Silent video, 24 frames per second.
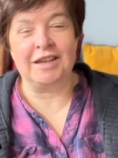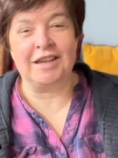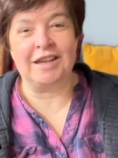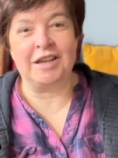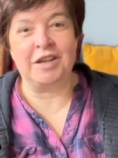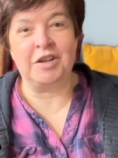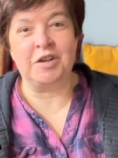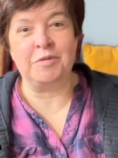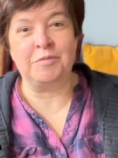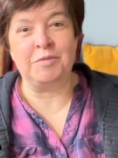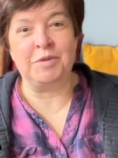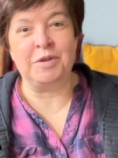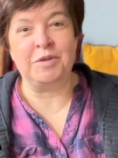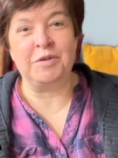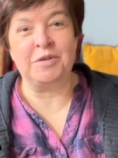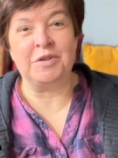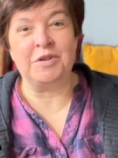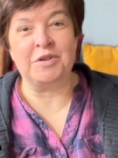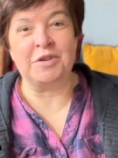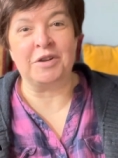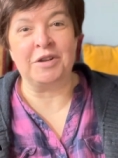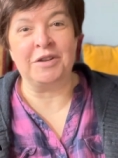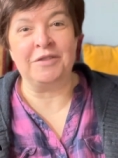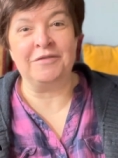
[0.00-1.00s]
hope you
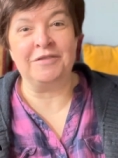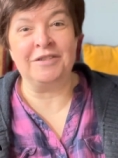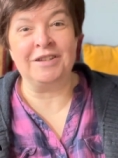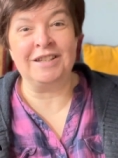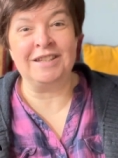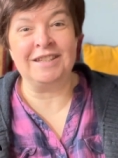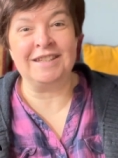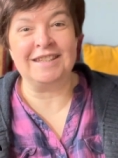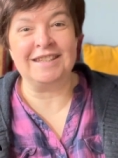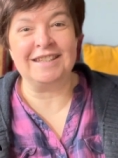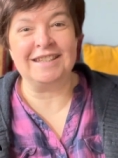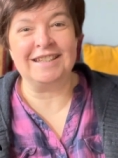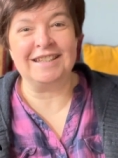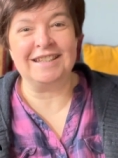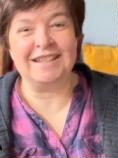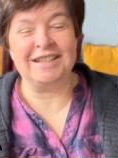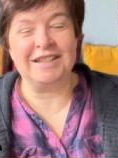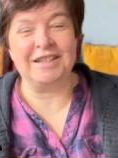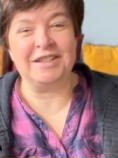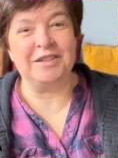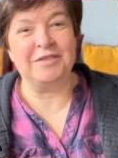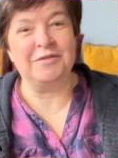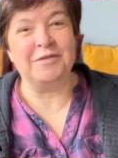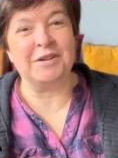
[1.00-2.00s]
enjoyed this.
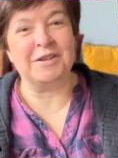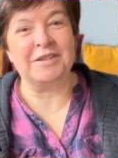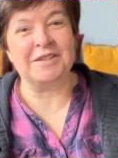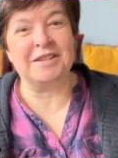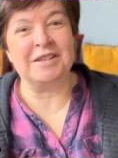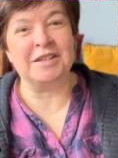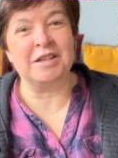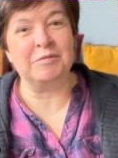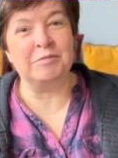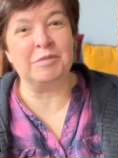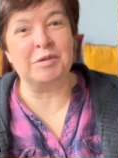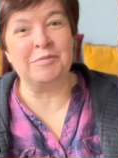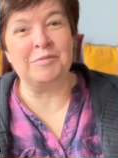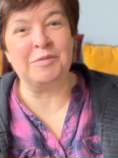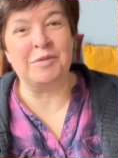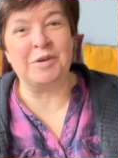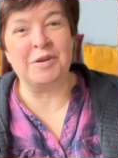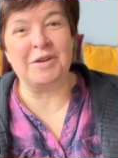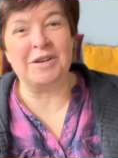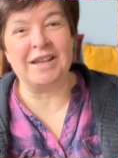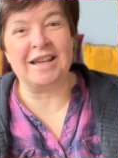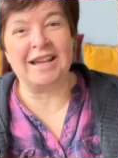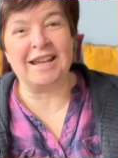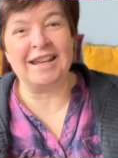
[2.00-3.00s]
It was a little bit
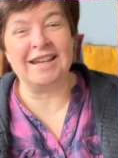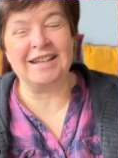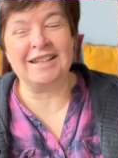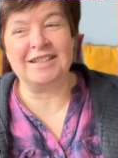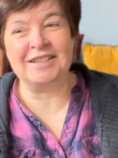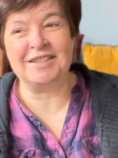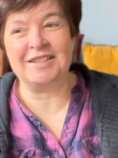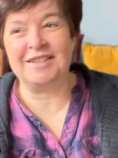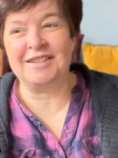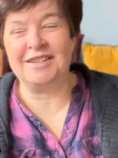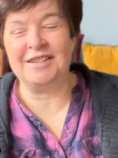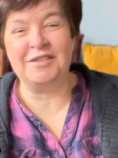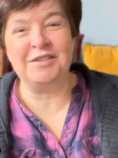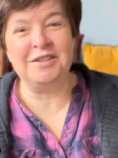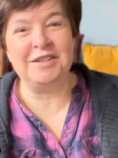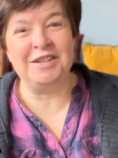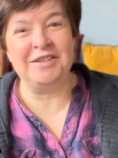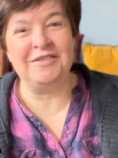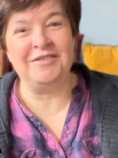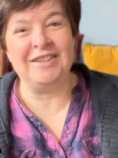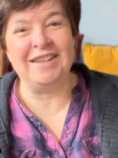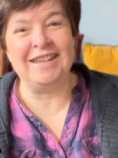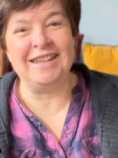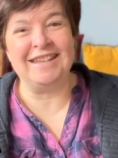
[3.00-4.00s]
more like slow
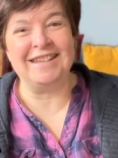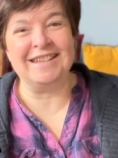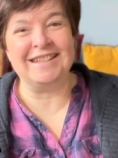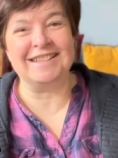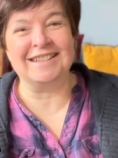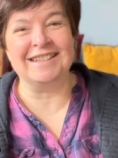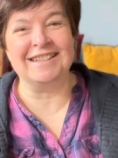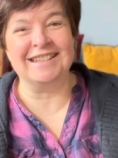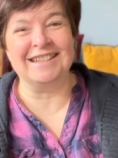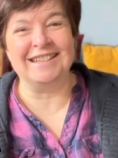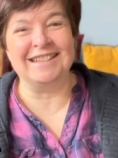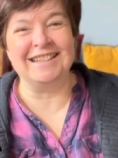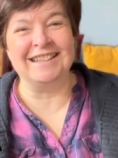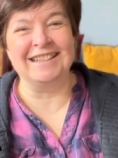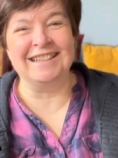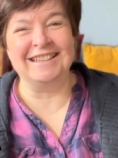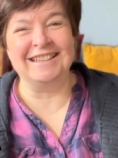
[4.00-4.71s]
TV, isn't it?